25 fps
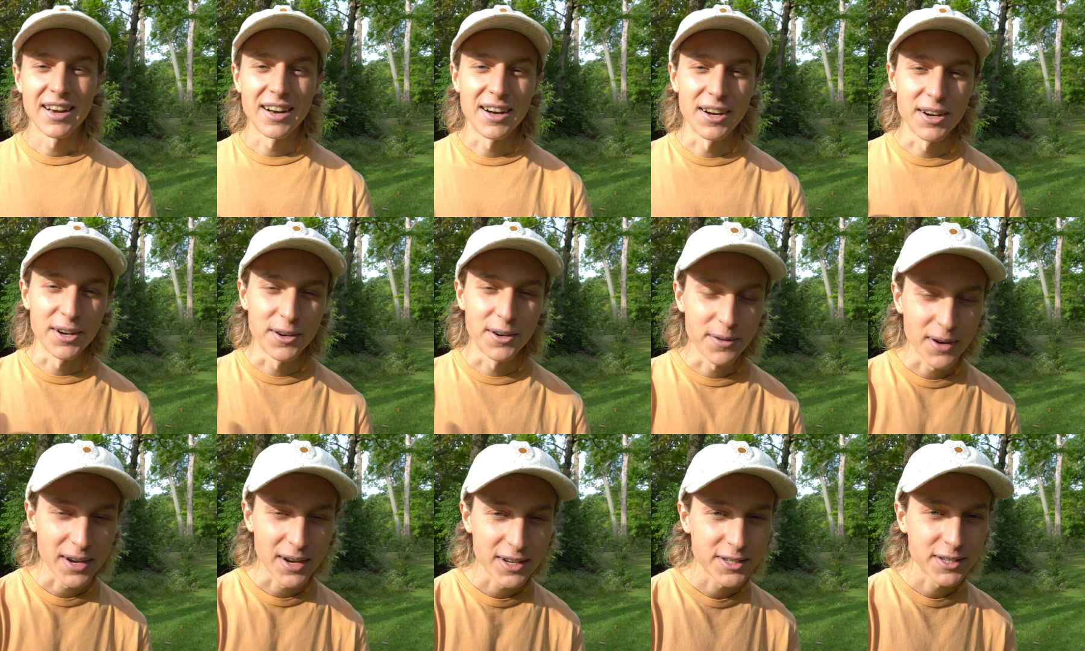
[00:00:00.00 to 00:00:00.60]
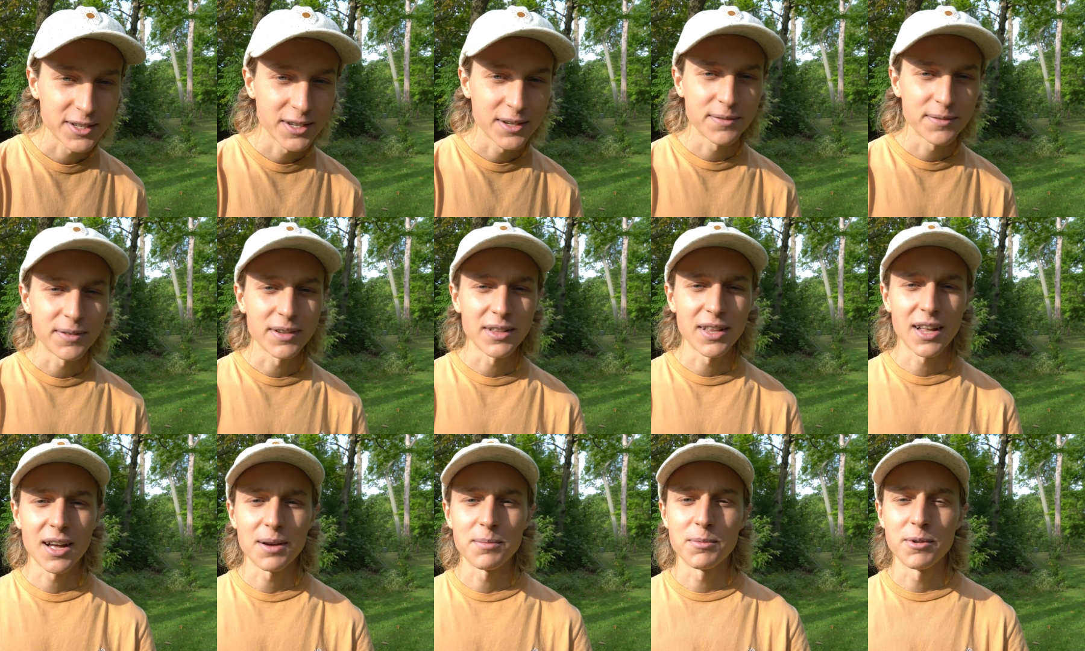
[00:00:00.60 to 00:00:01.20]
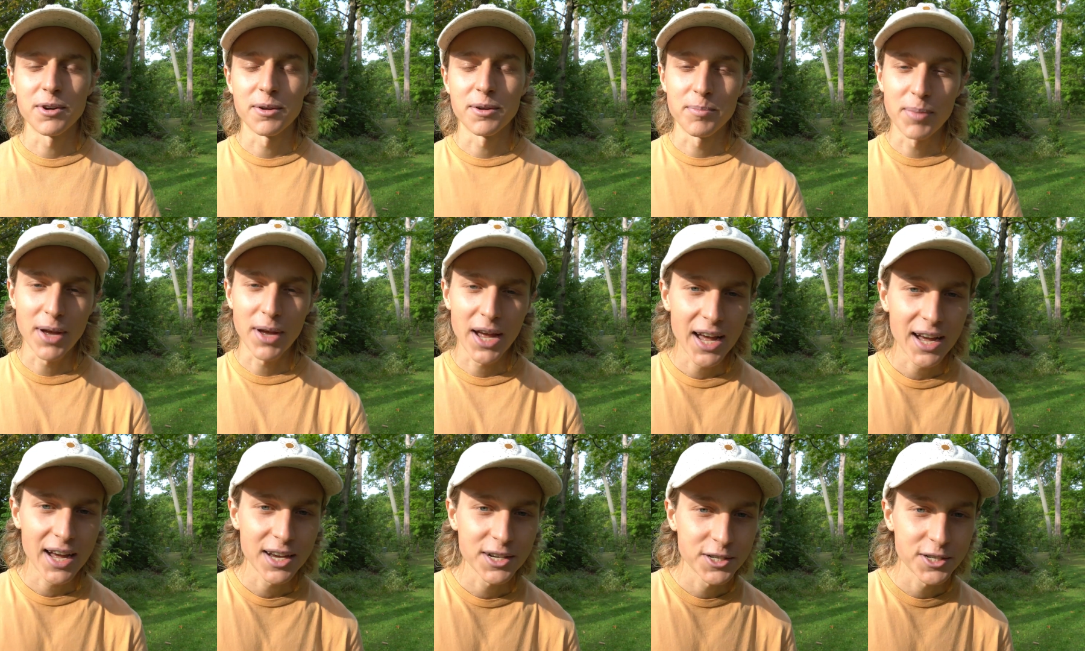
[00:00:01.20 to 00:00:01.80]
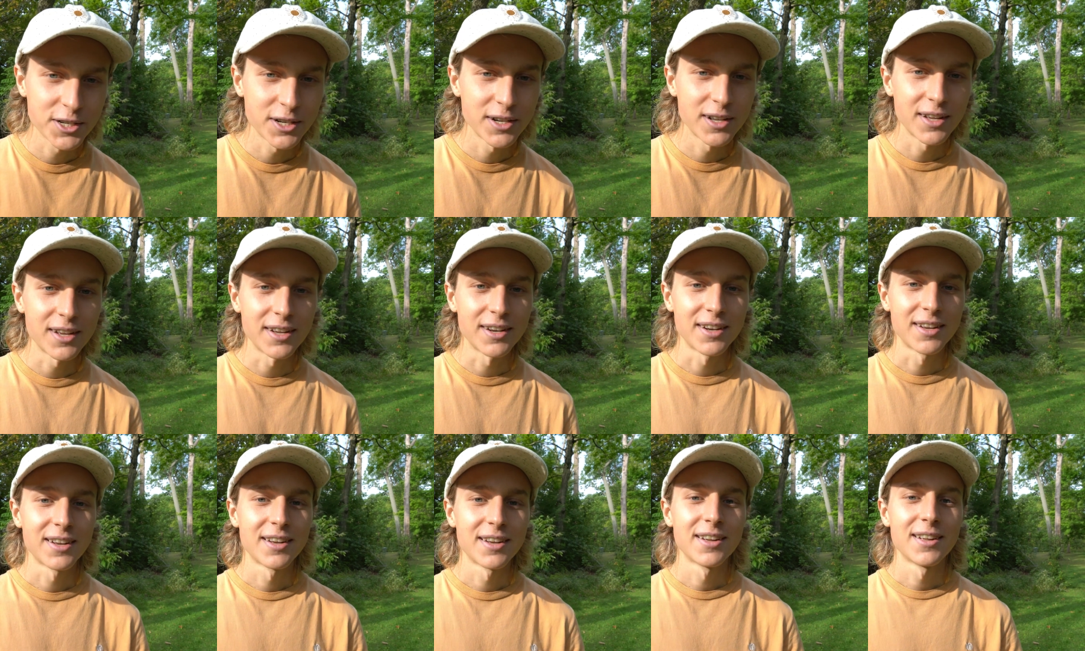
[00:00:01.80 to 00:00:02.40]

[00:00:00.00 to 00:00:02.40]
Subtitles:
aggressive, a lot more passionate,